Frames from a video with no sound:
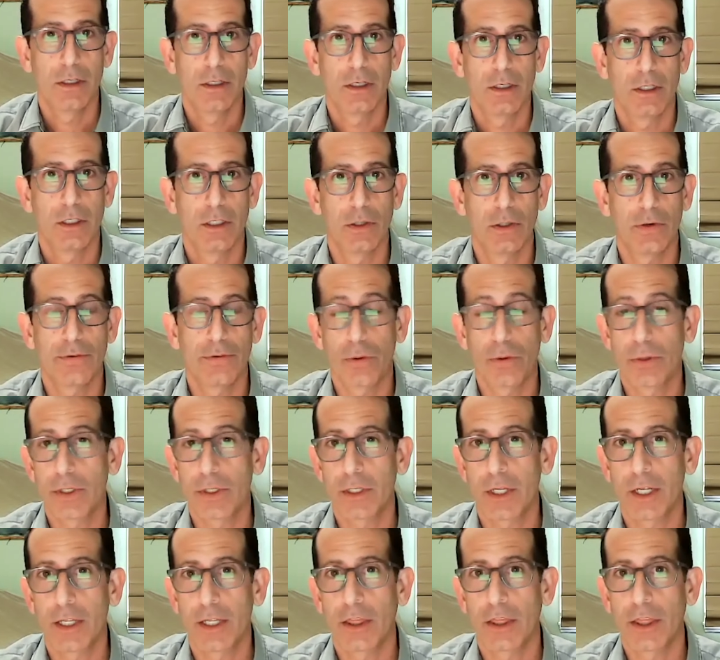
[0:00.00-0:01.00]
Hello, everyone,
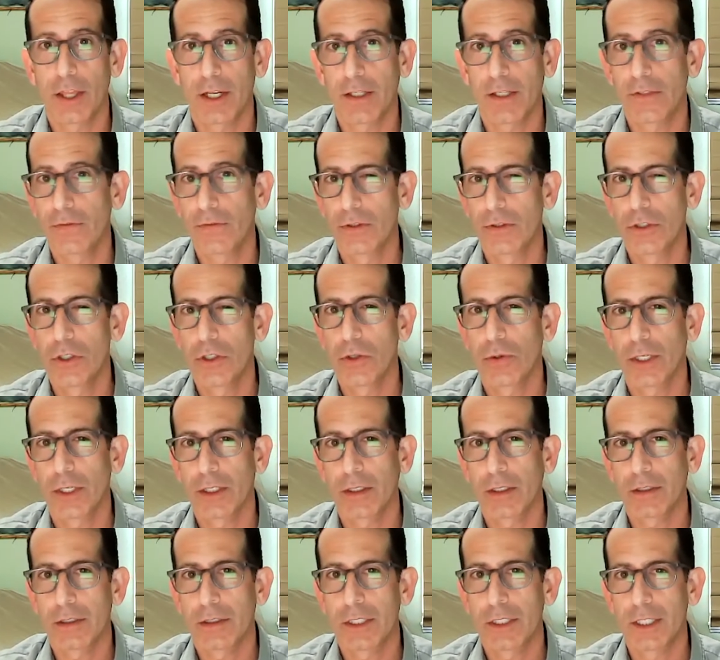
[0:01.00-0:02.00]
and thanks for
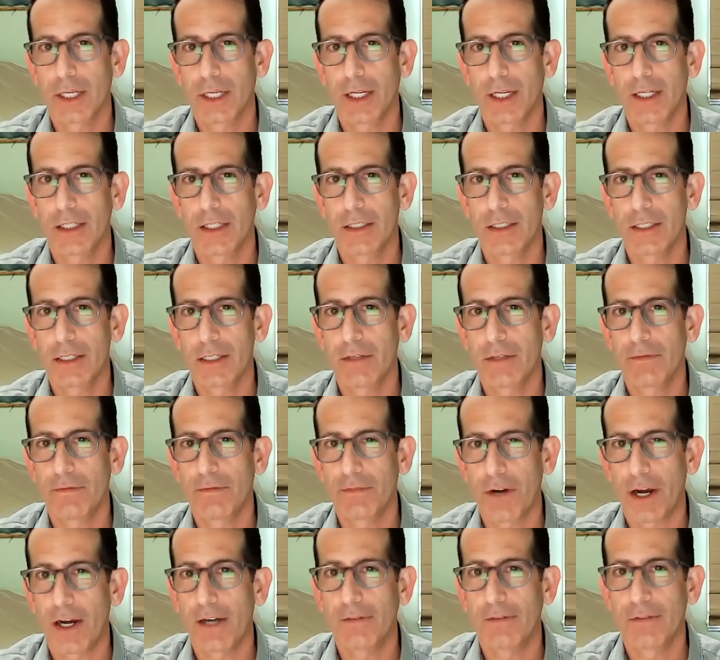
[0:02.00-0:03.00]
joining today's
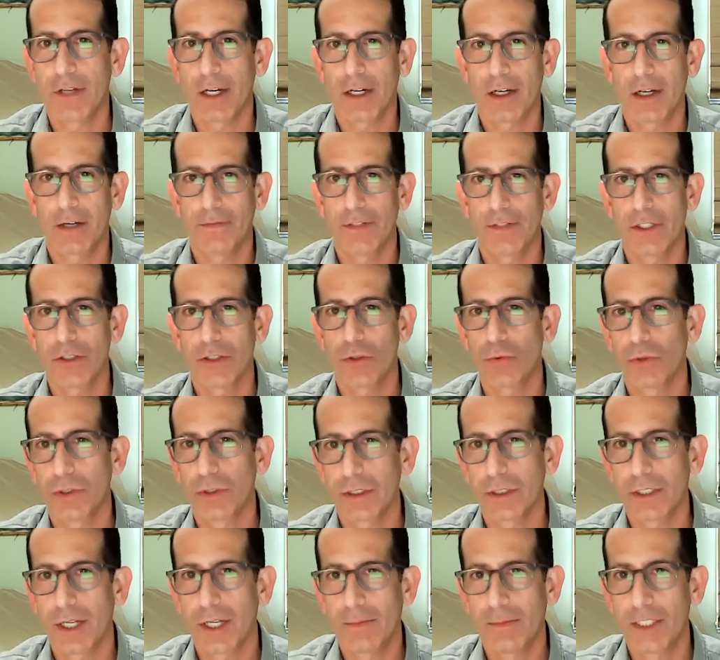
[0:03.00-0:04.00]
5 non-obvious
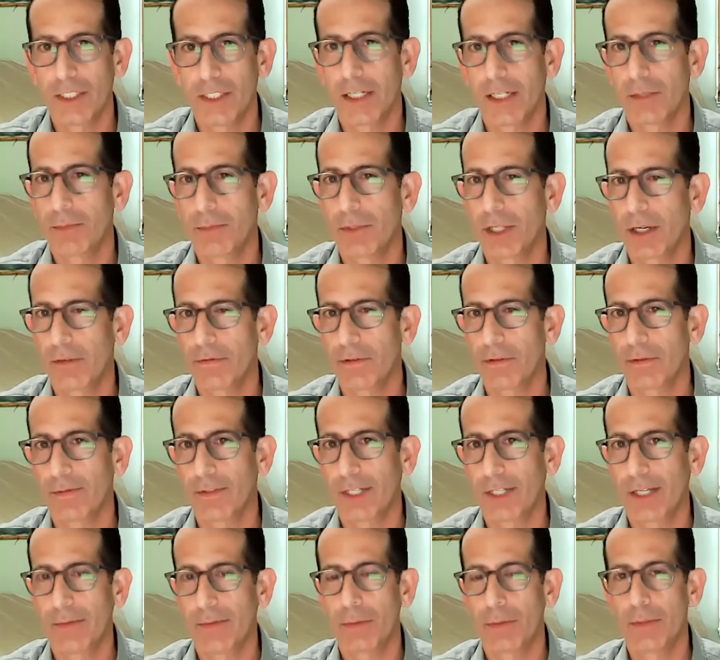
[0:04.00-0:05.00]
real-time data platform
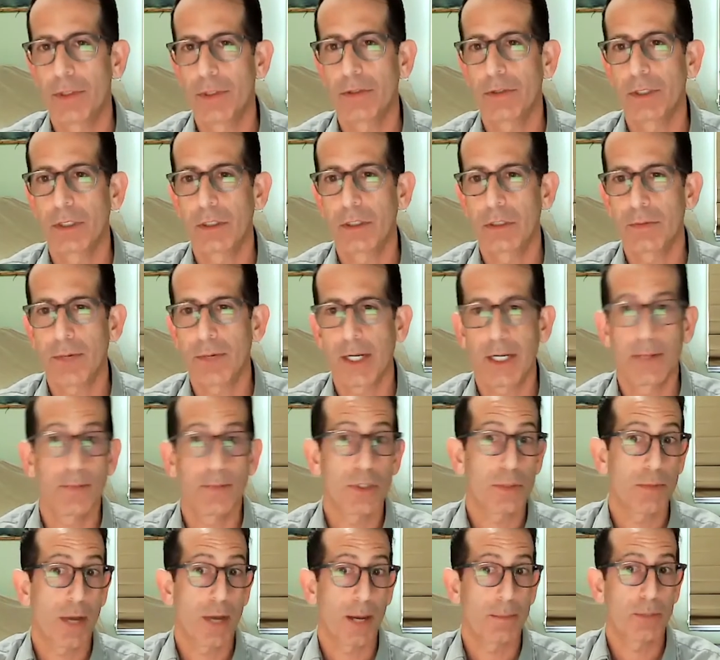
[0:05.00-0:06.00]
capabilities. My name
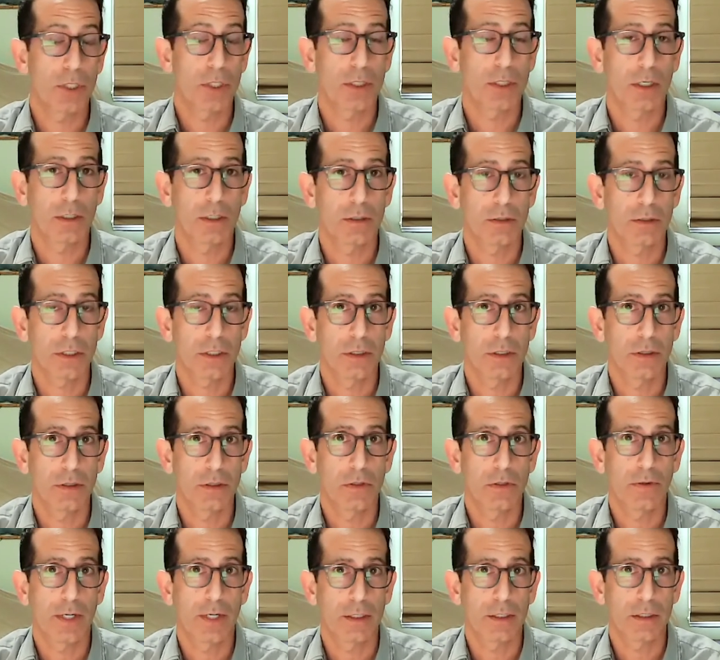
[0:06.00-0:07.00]
is Matt Bushell, Senior
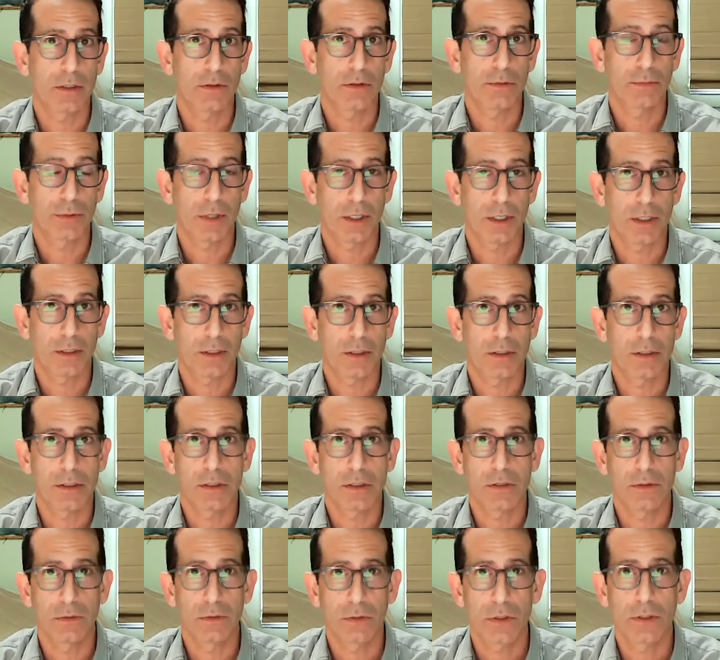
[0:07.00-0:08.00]
Director of Product and
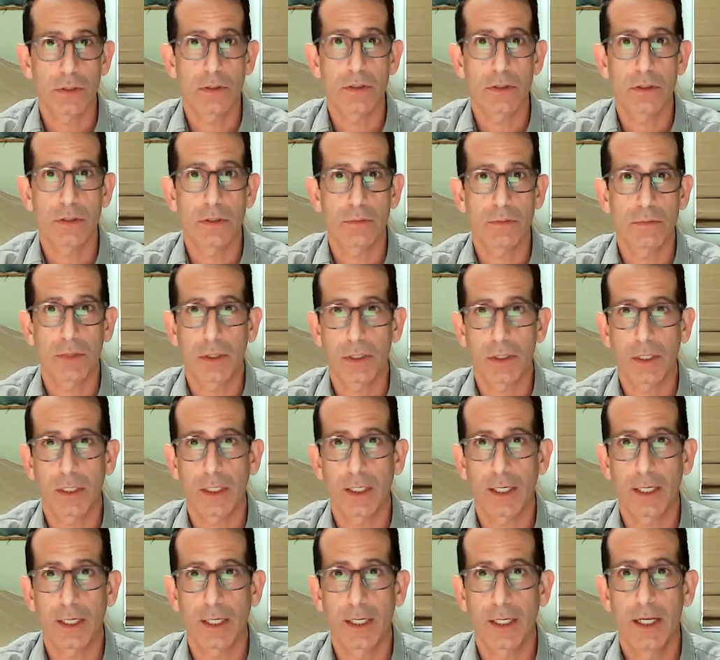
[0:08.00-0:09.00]
Solutions
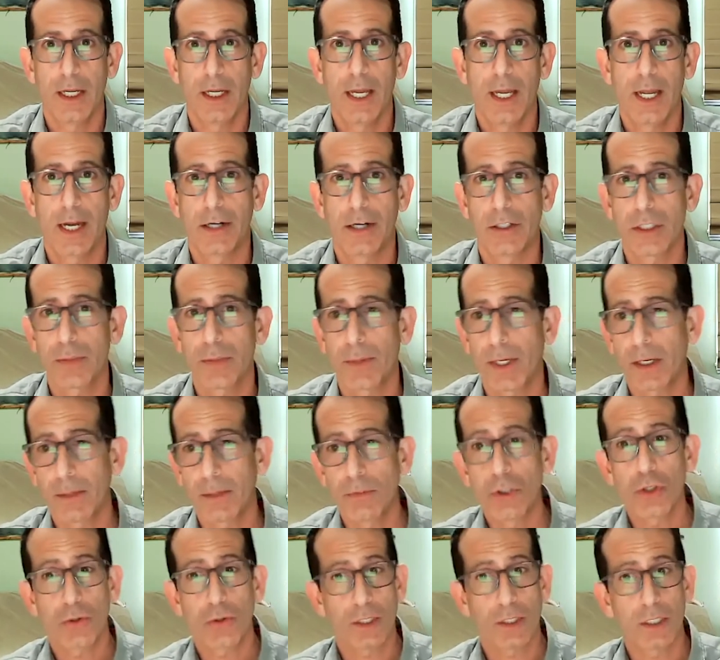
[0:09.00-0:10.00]
Marketing at Aerospike. I'm
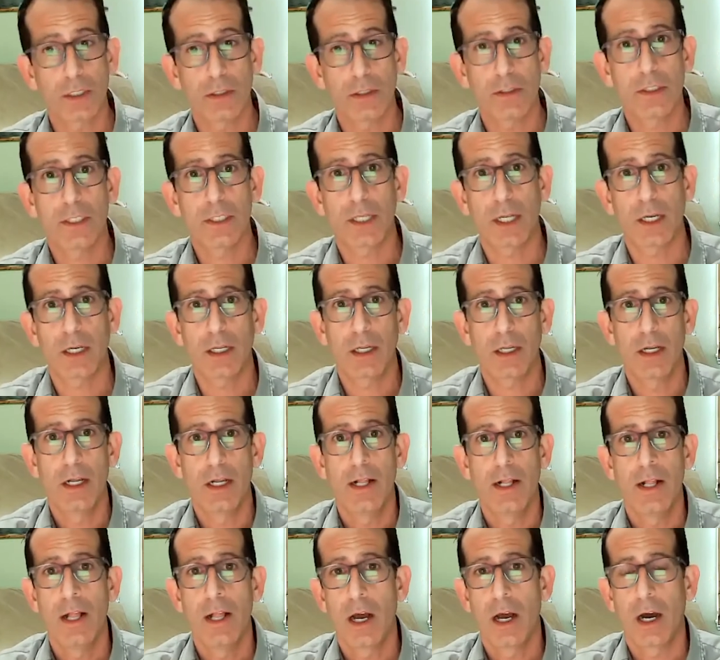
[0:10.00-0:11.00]
joined here today
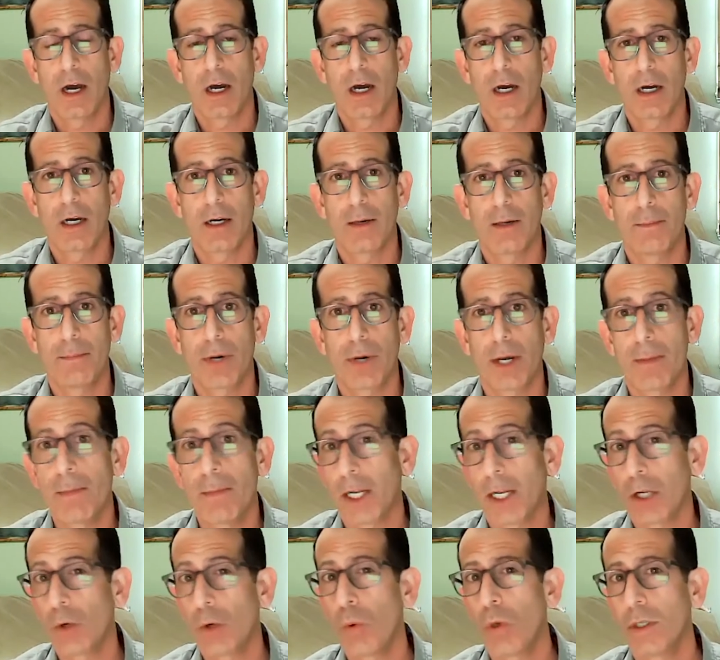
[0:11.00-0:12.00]
by
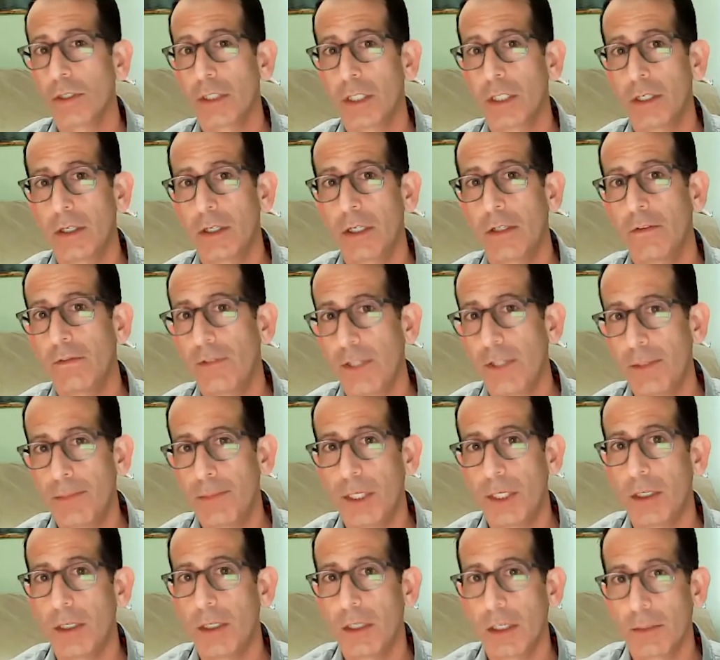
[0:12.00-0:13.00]
Mike Gualtieri,
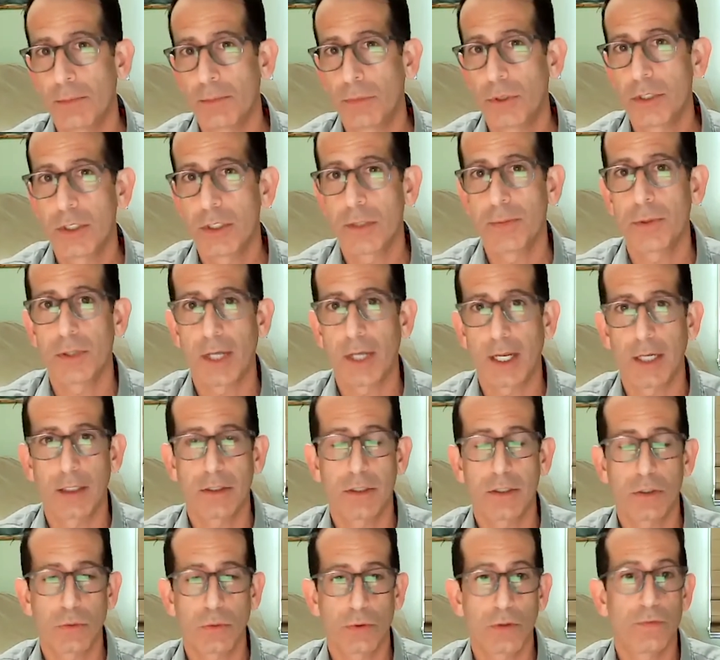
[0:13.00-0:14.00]
VP and Principal
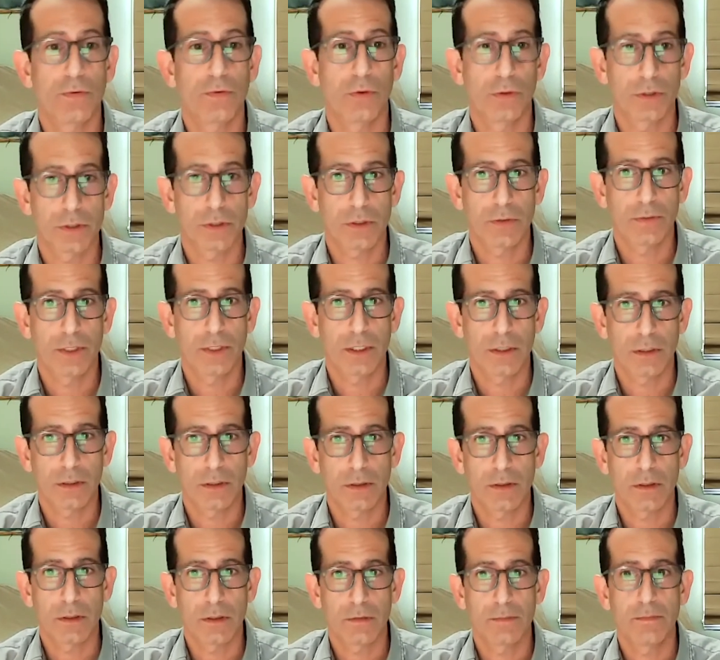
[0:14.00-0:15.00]
Analyst with Forrester
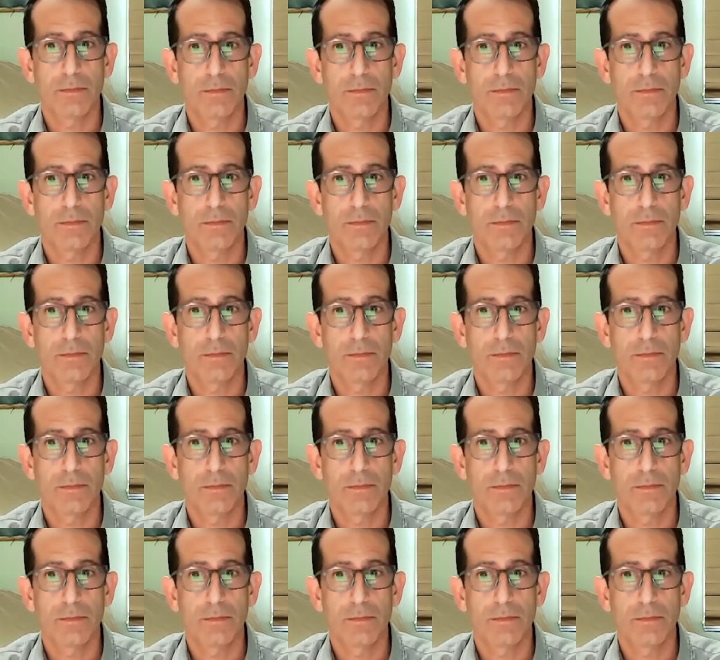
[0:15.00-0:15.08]
Research.